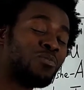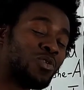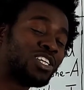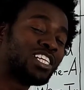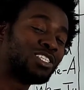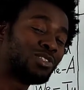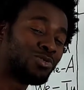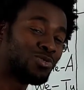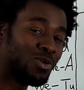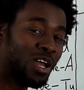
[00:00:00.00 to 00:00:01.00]
more than
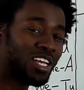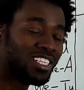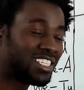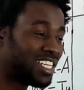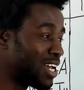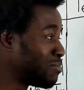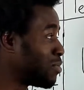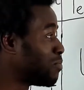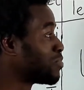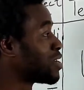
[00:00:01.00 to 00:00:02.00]
two
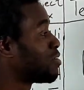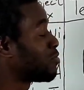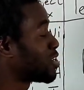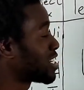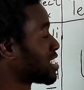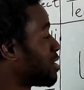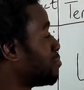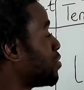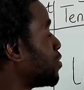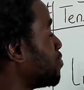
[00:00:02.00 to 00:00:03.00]
syllables. For
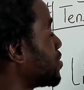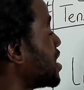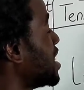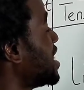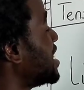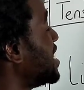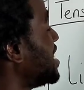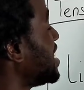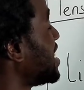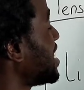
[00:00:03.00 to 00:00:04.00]
example,
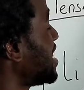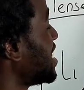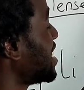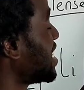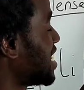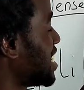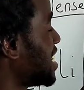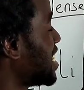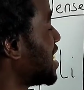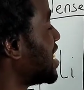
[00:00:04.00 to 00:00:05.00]
ni
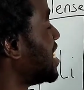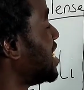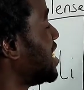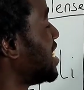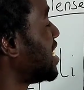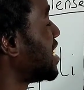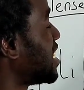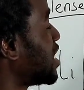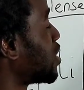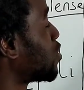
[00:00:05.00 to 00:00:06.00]

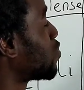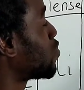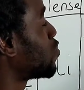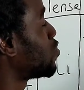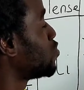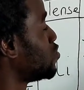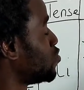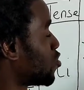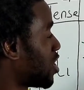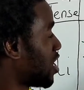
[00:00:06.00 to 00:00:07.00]
li
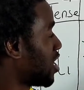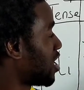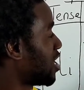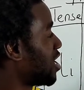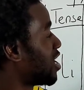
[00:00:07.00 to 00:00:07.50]
kunywa